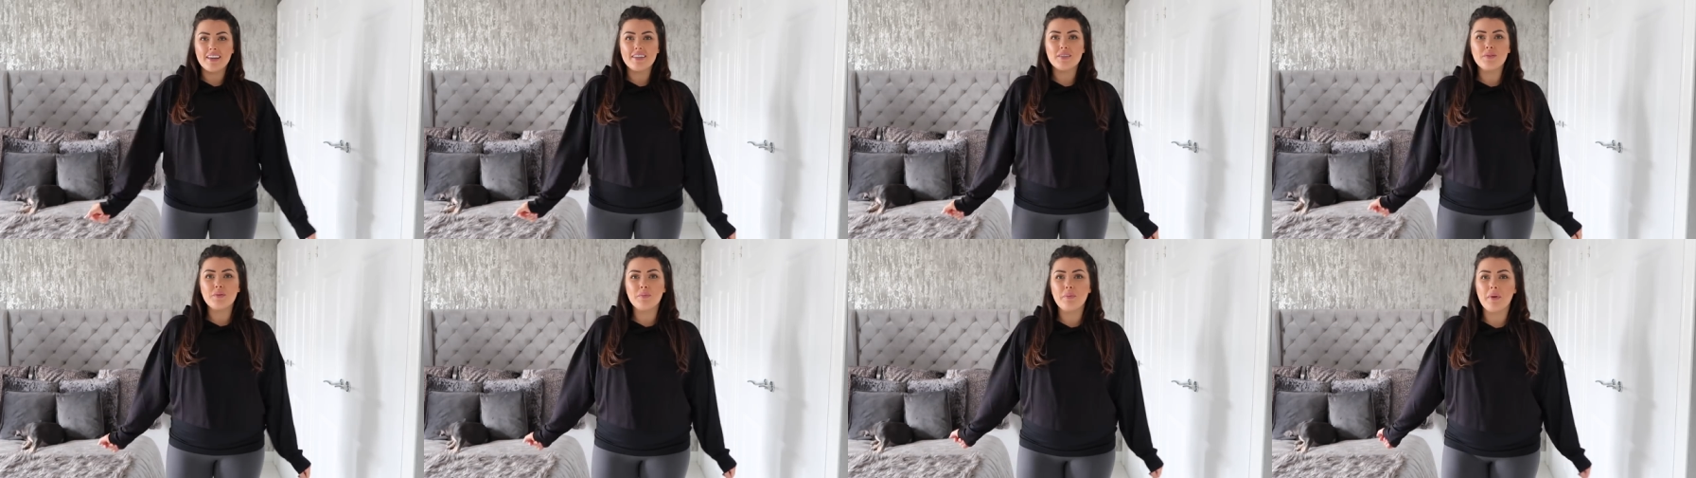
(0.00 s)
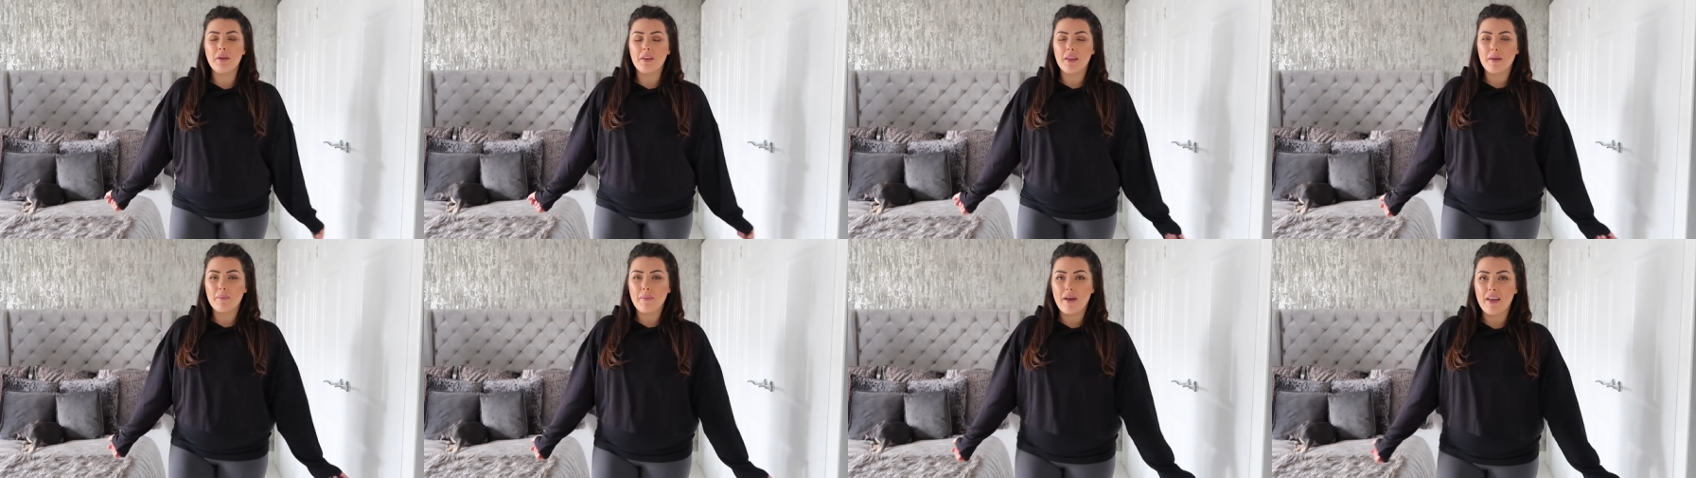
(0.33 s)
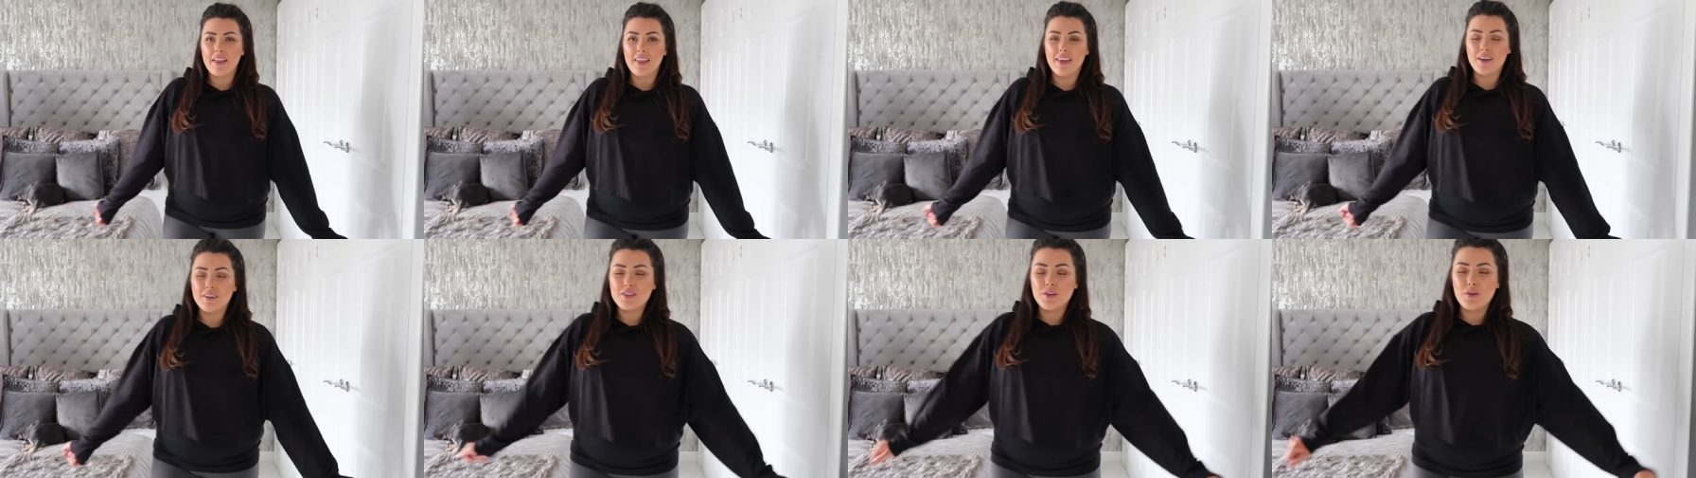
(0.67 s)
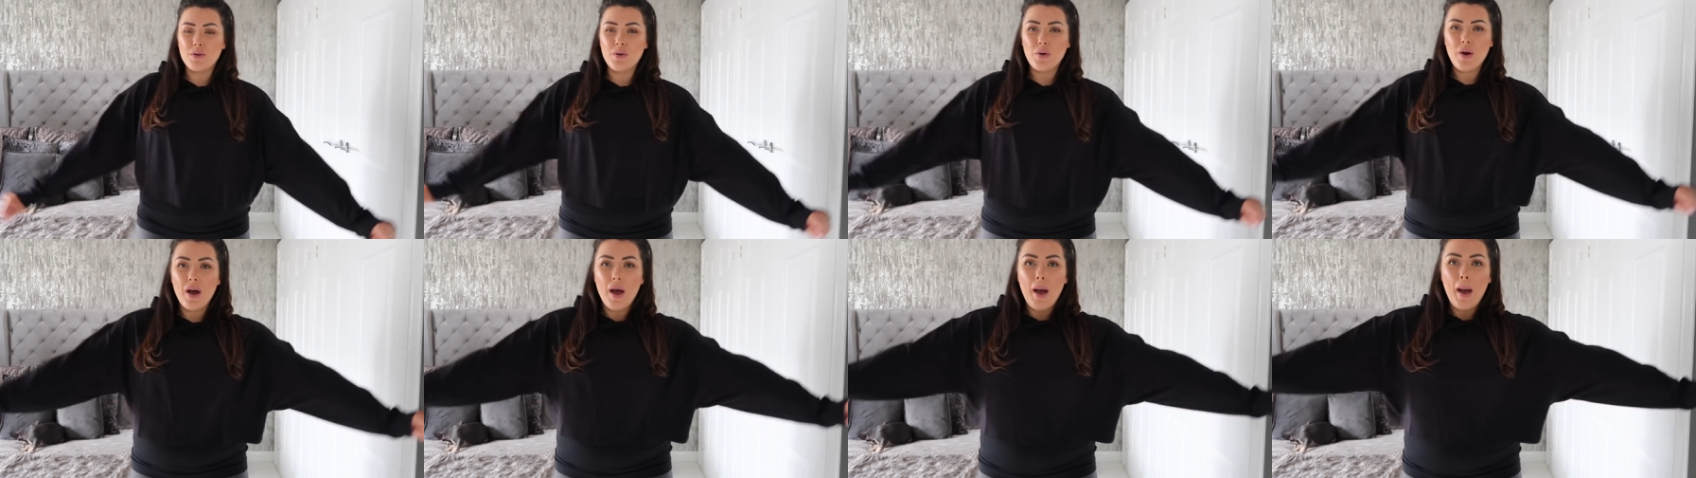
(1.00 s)
this would be like my
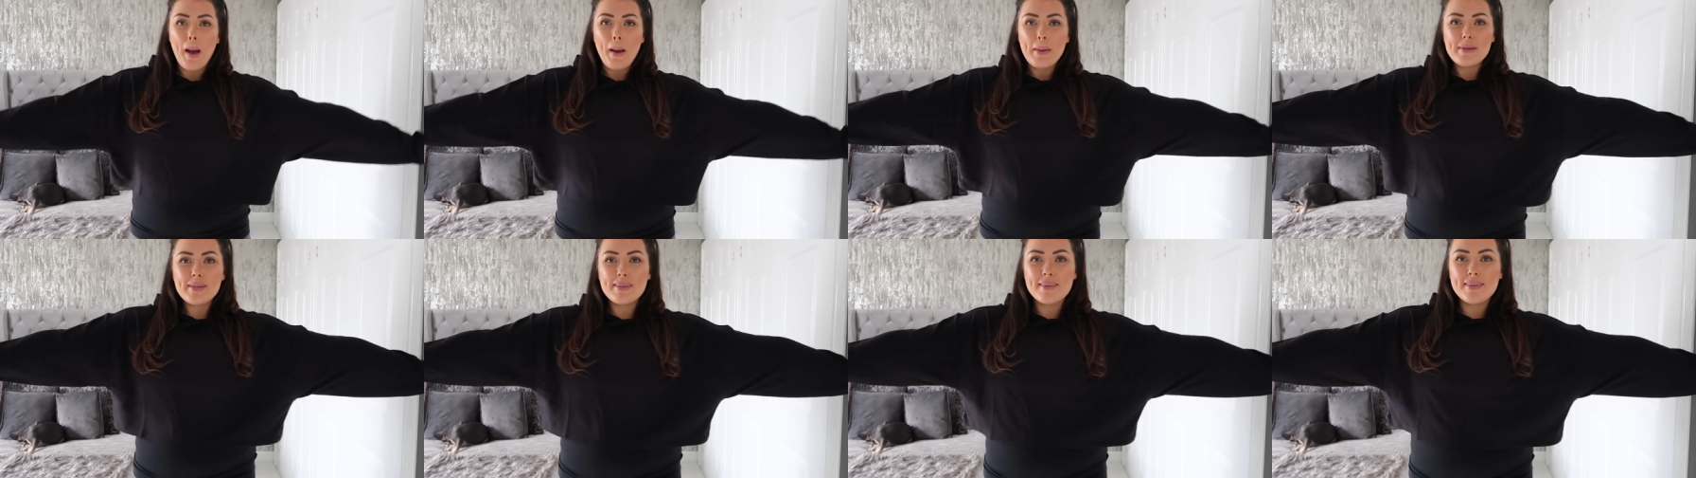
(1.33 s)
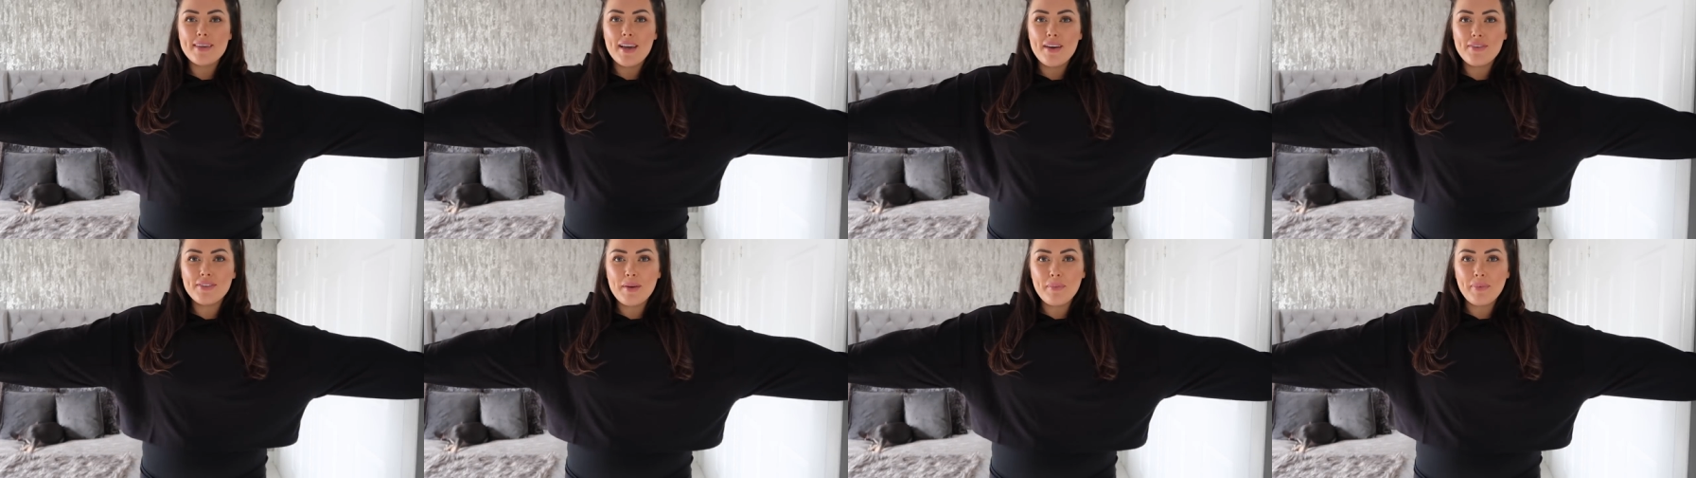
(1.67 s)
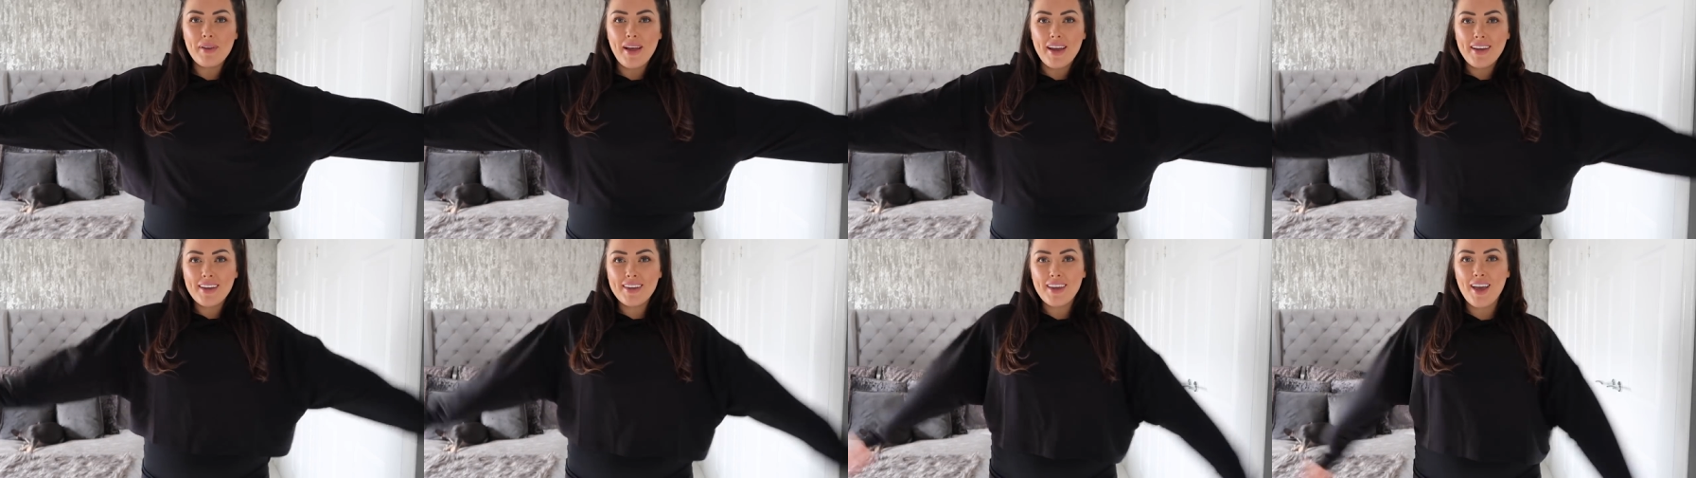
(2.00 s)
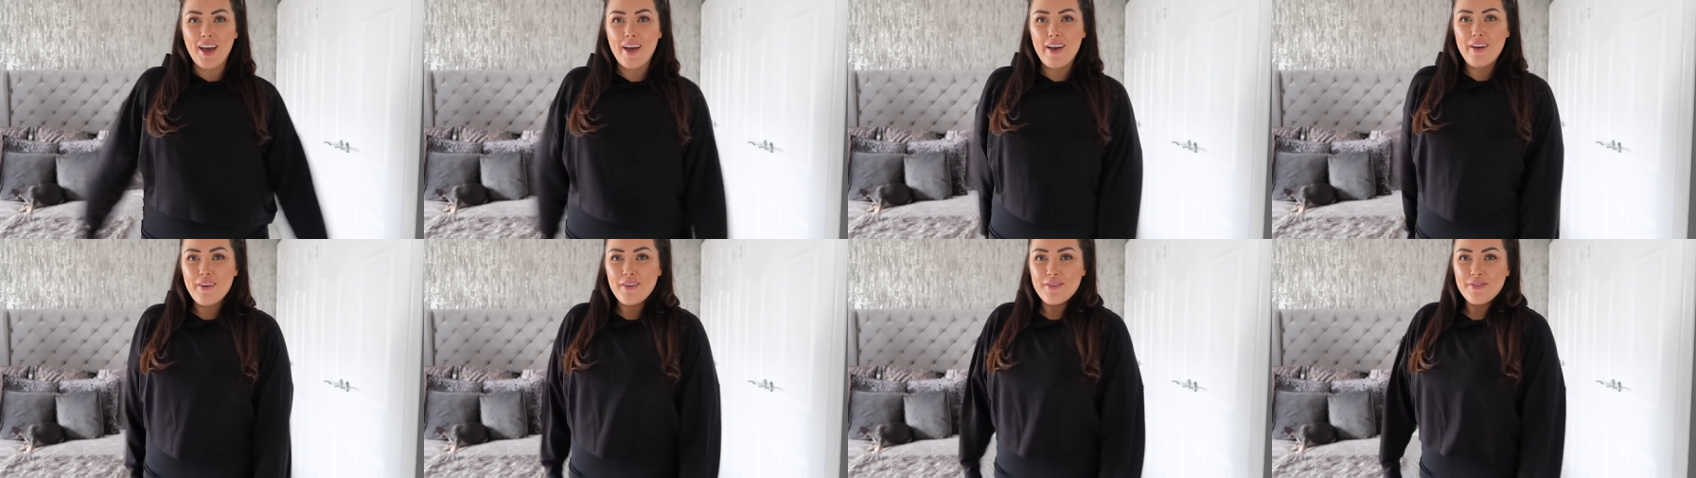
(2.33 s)
little safety blanket
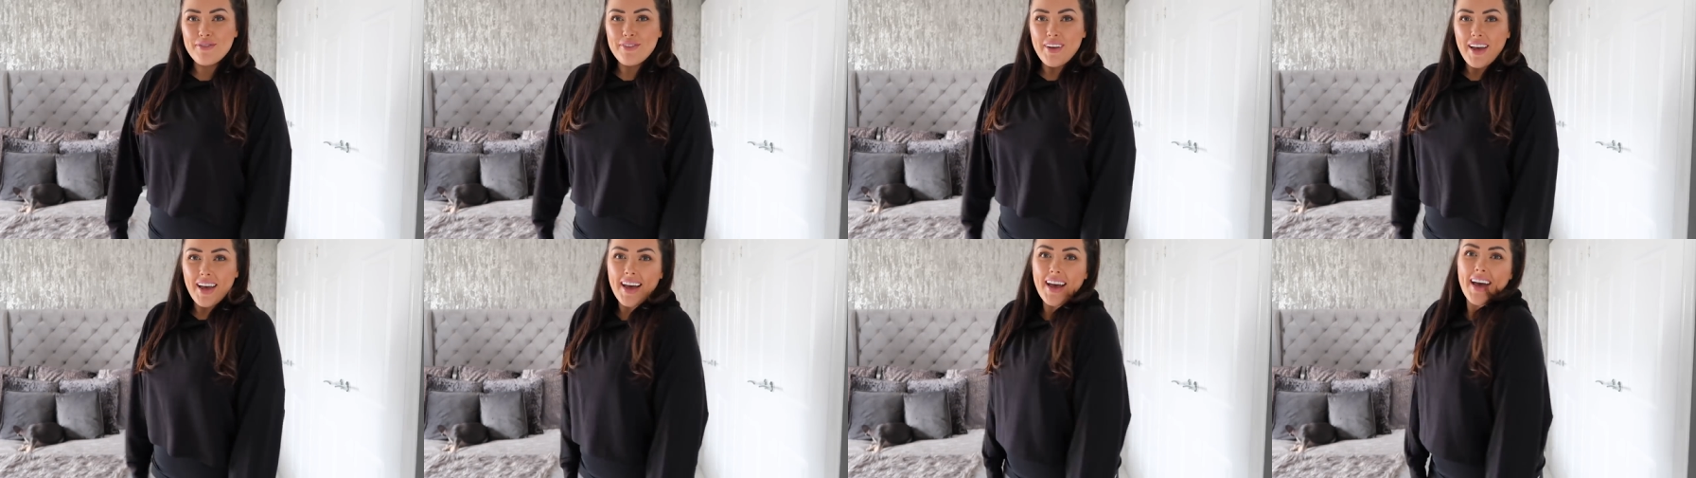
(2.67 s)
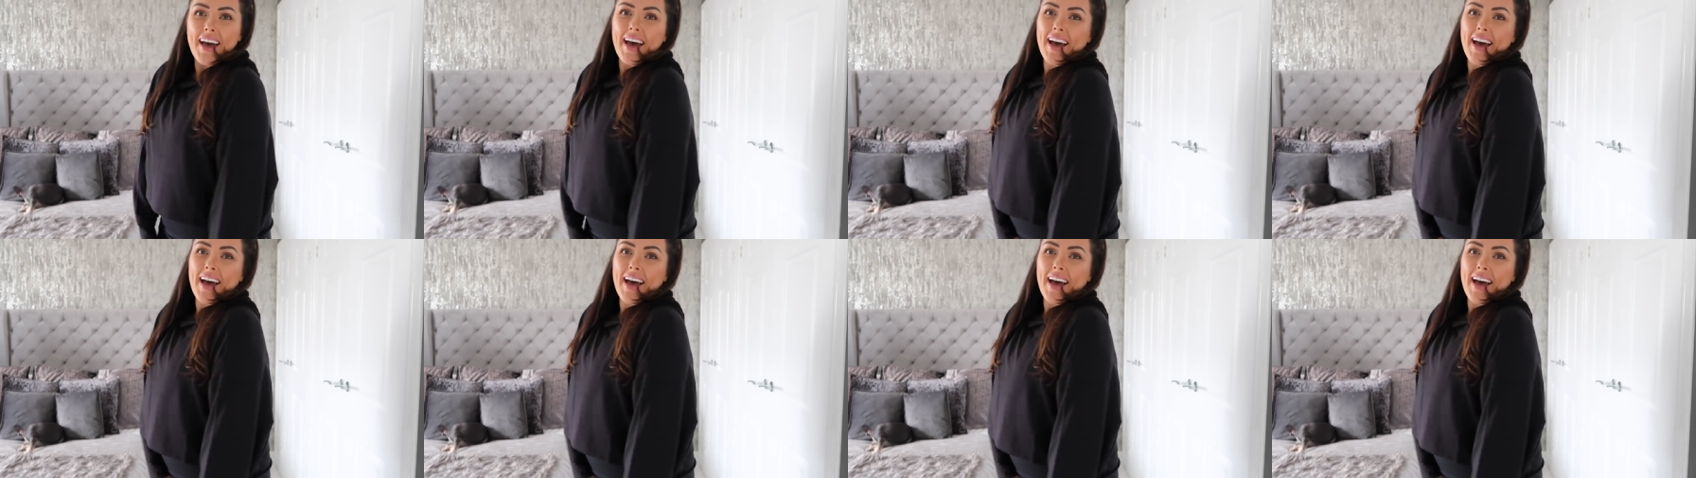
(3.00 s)
outfit